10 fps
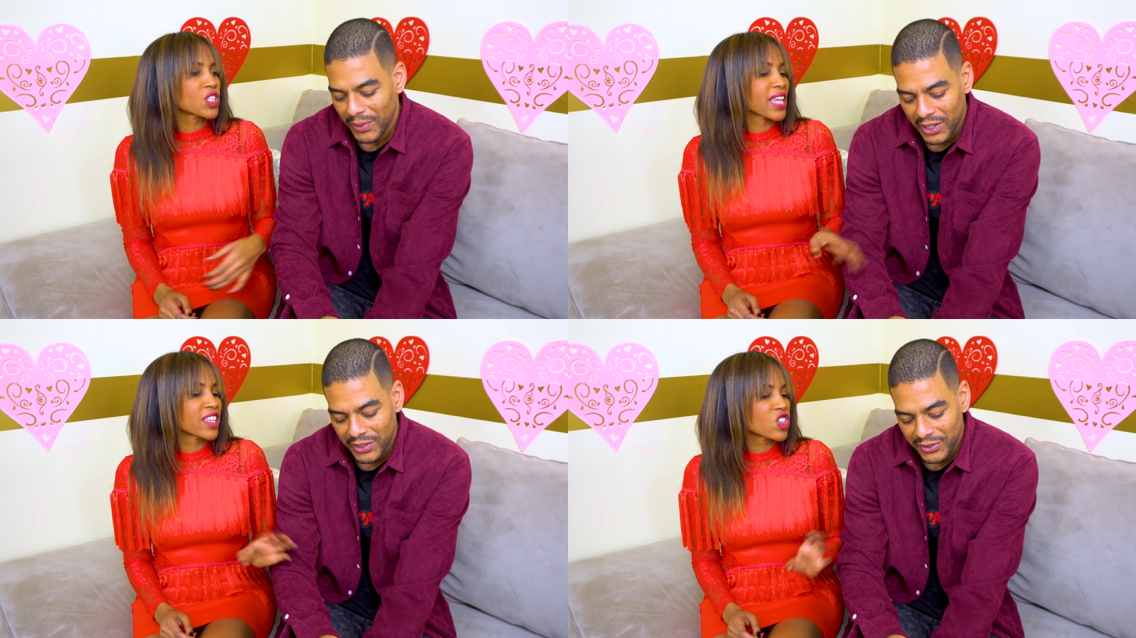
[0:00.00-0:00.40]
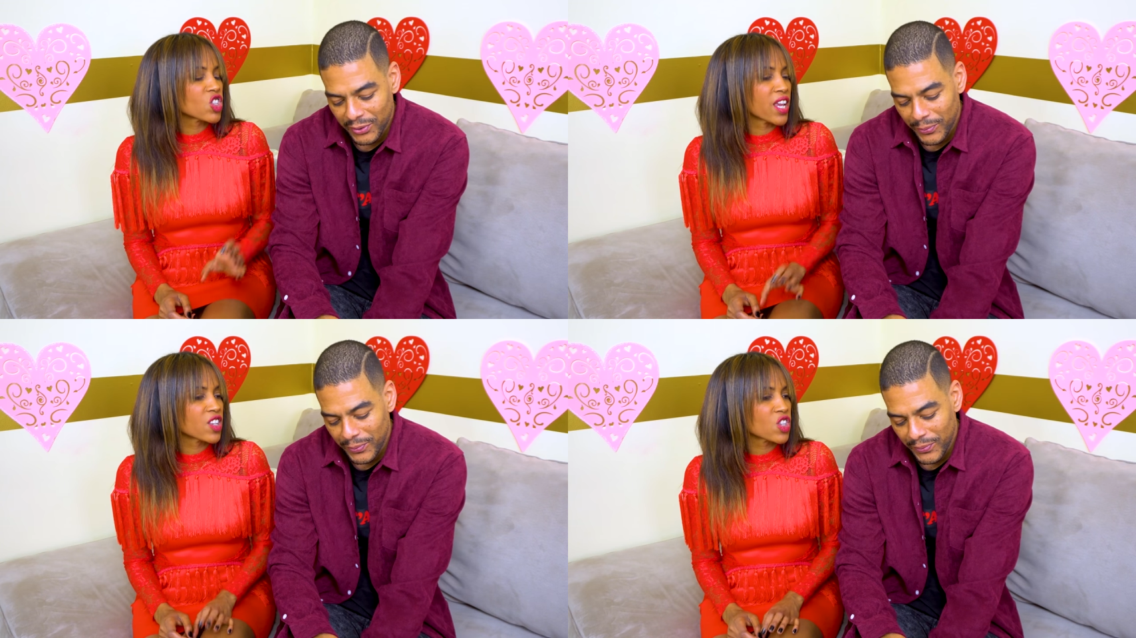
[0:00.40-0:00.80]
Speaker 1: just
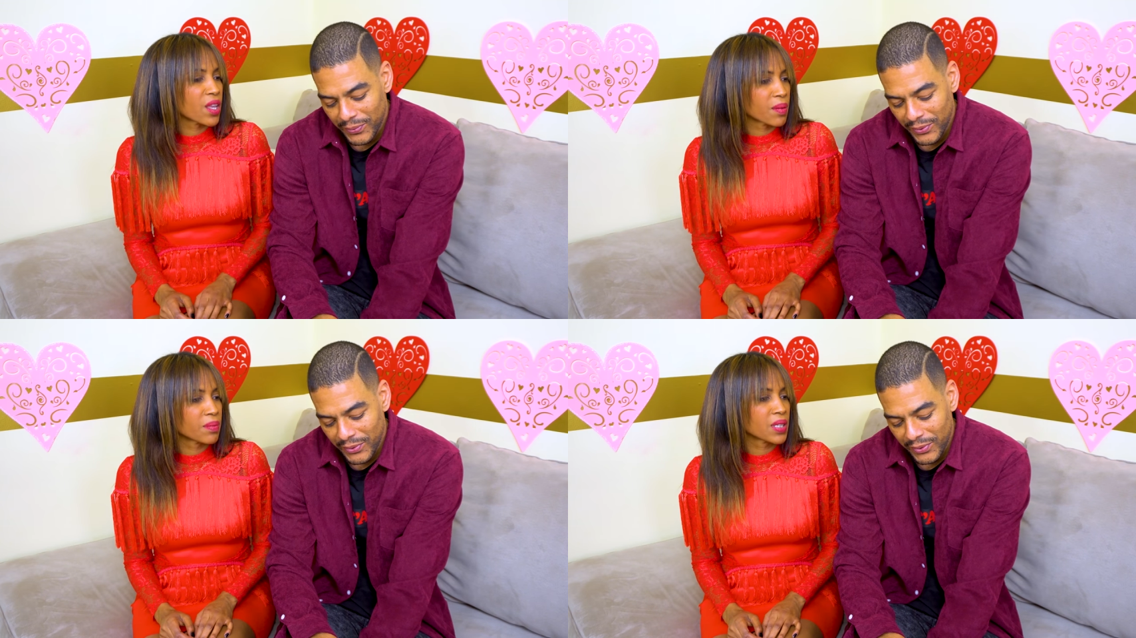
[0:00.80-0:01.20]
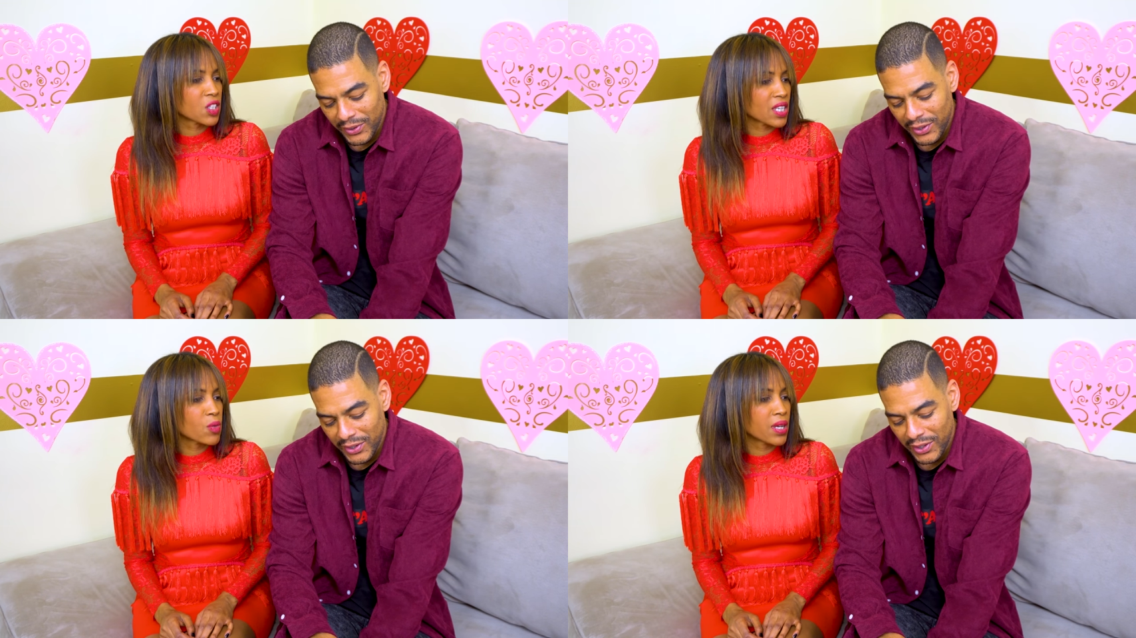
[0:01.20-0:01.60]
exchanged them.
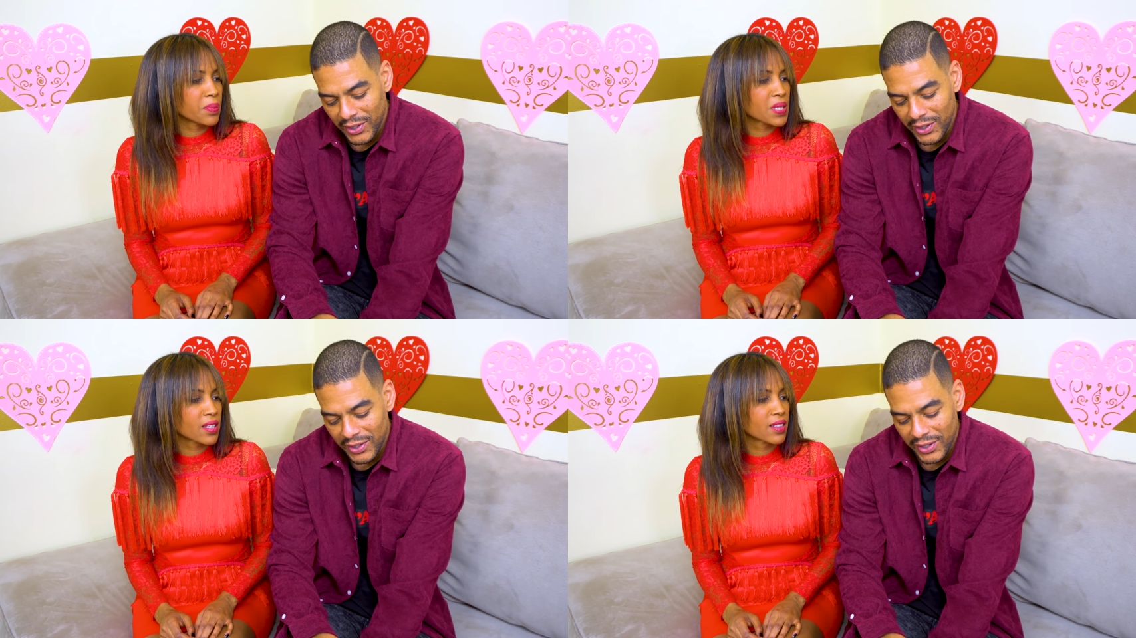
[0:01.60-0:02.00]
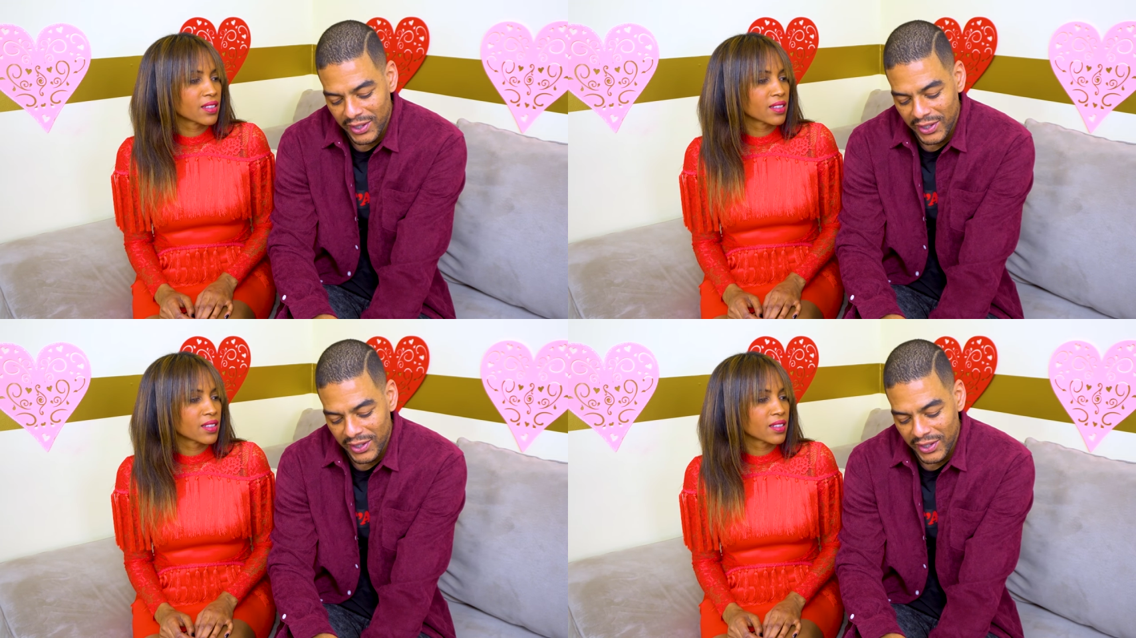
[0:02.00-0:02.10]
Because they ripped?